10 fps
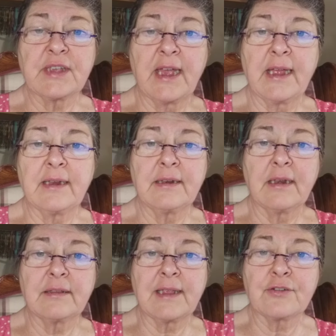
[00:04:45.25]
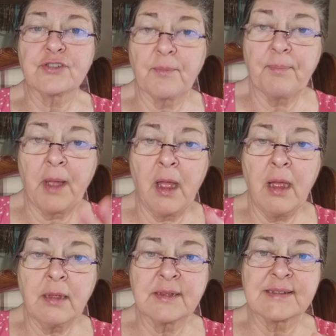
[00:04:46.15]
and there's a
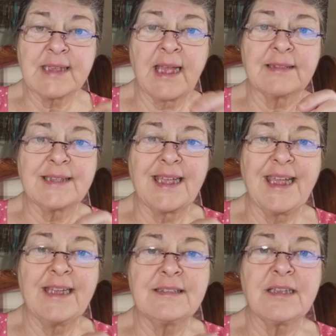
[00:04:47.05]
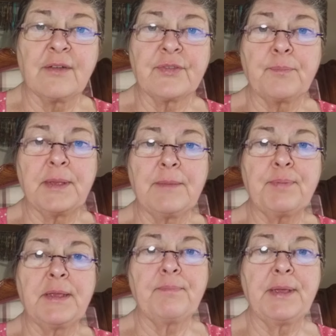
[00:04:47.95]
box at the end of the
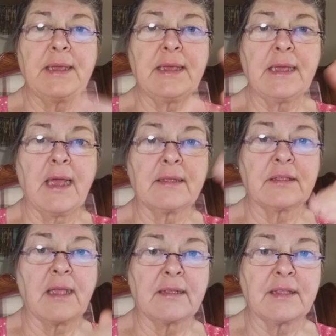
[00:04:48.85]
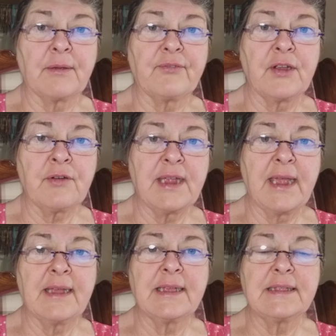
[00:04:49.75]
PPP at the very
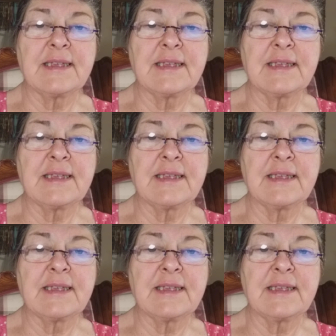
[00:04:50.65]
end,